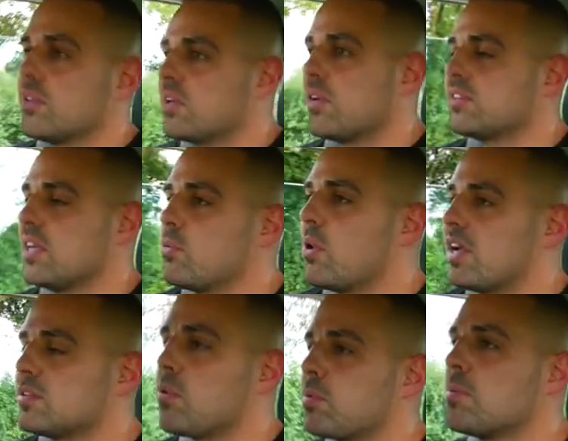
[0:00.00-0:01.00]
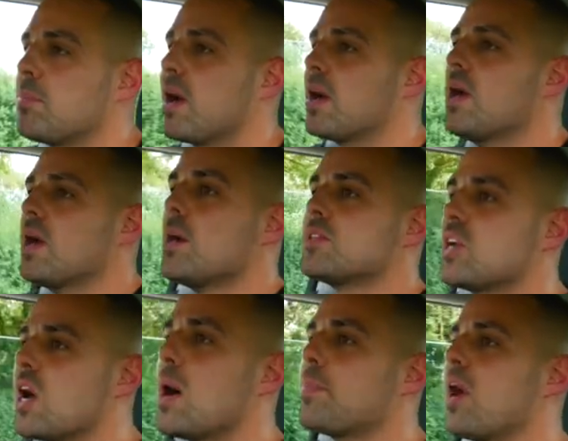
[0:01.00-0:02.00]
don't see why that's a problem. But
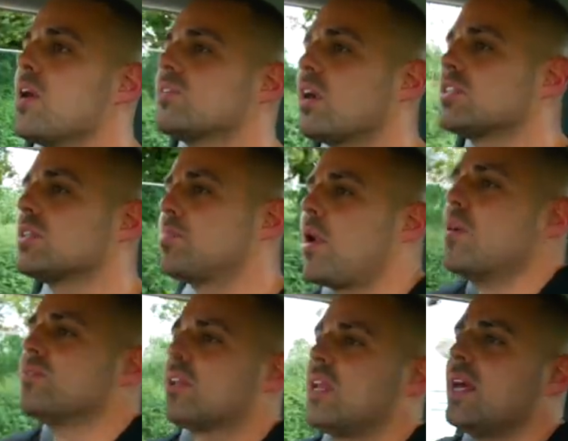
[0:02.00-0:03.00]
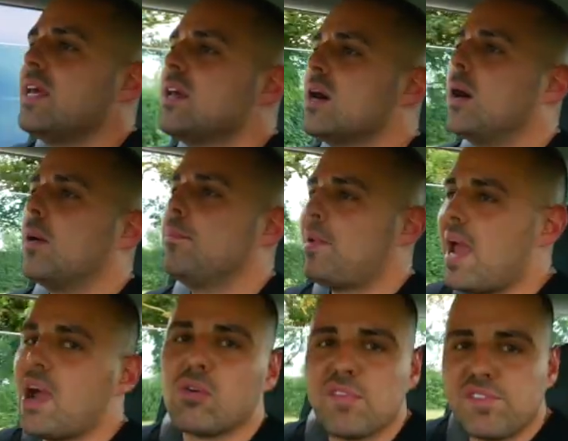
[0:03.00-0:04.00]
turbos are supposedly
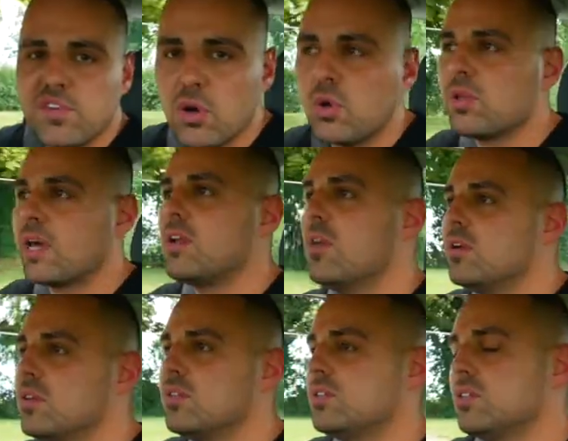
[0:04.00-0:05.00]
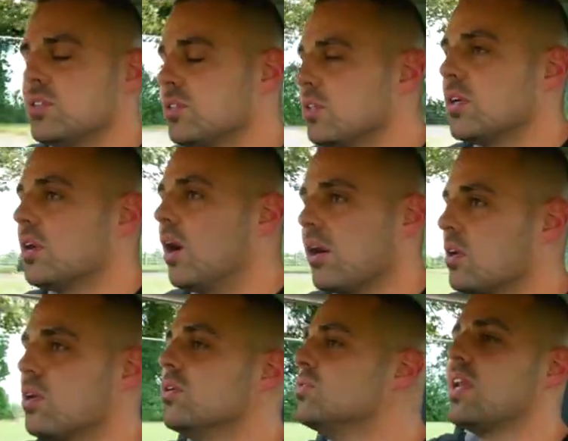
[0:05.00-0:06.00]
better on fuel, they
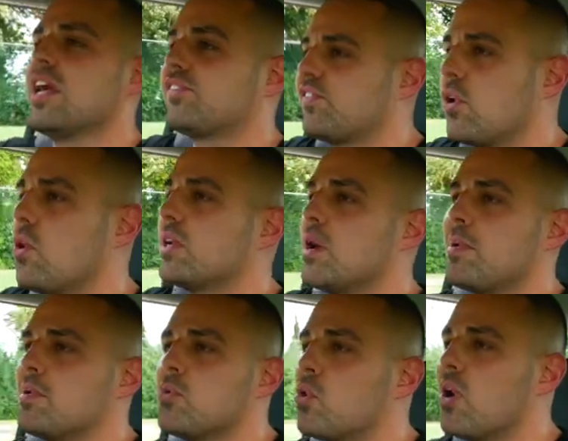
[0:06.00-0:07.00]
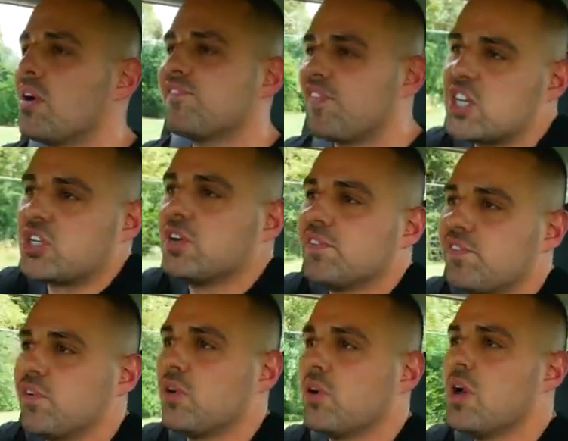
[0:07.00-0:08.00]
use less fuel and they're a bit more efficient
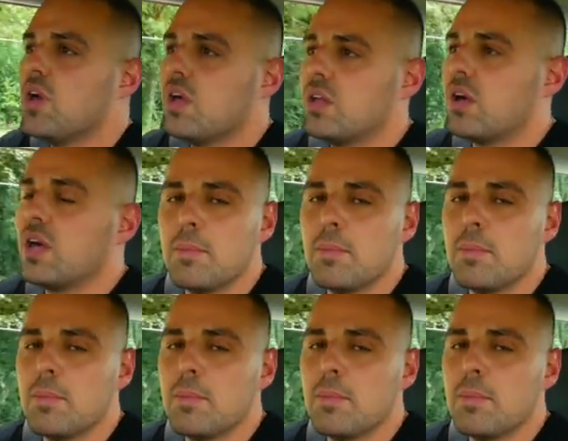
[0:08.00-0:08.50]
for like